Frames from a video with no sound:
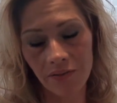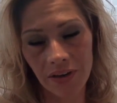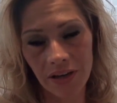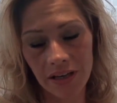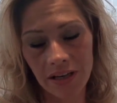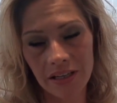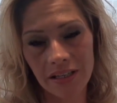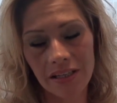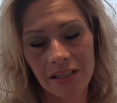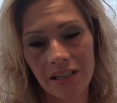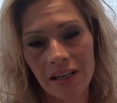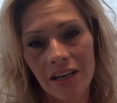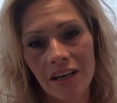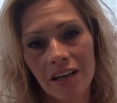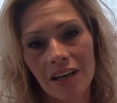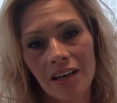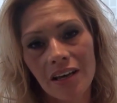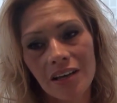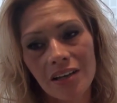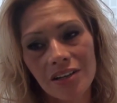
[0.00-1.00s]
fix.
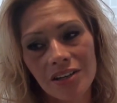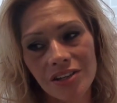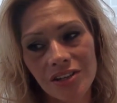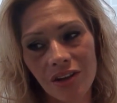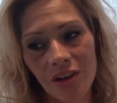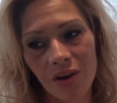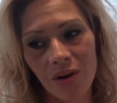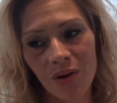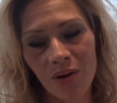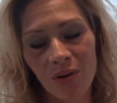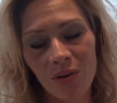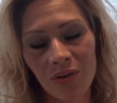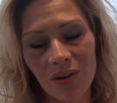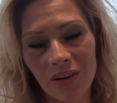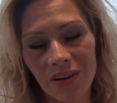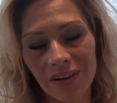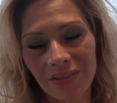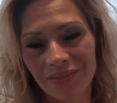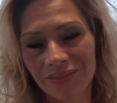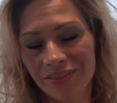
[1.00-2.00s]
So
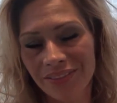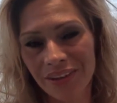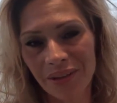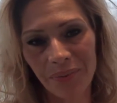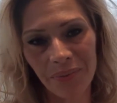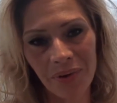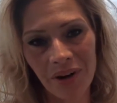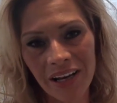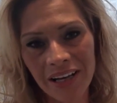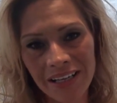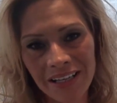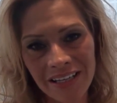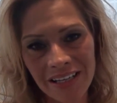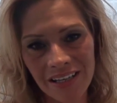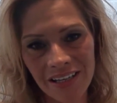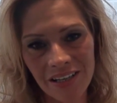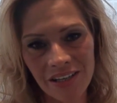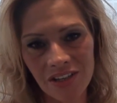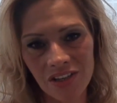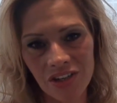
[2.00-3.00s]
the price
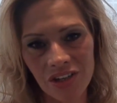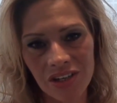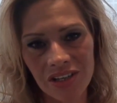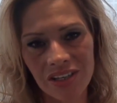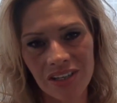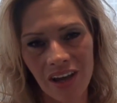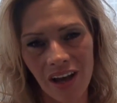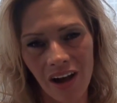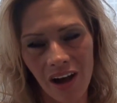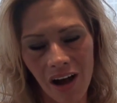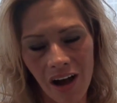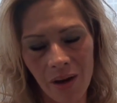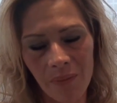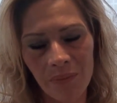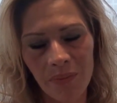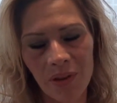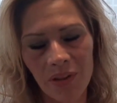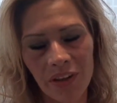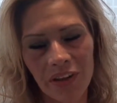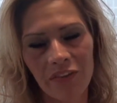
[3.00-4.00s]
is just
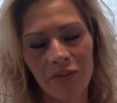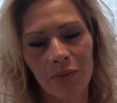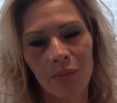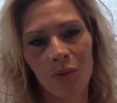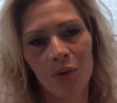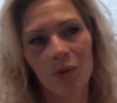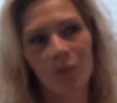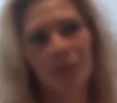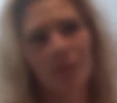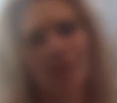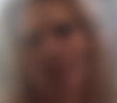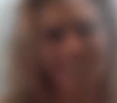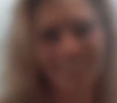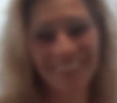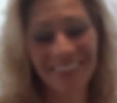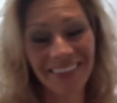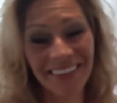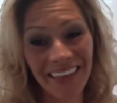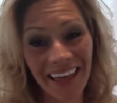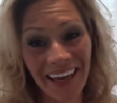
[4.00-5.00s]
unbelievable.
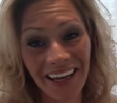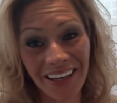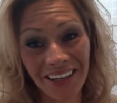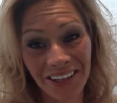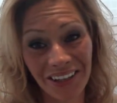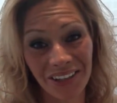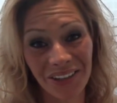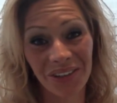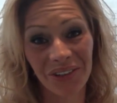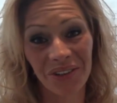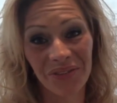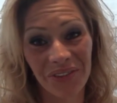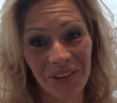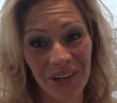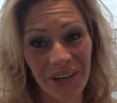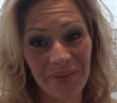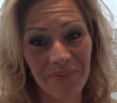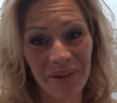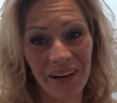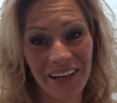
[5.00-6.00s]
Thank you
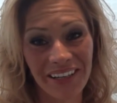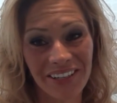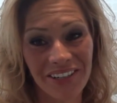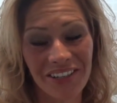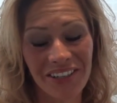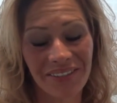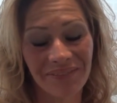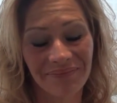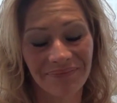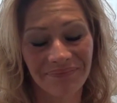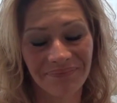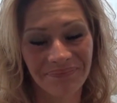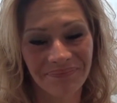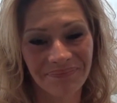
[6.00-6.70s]
very much.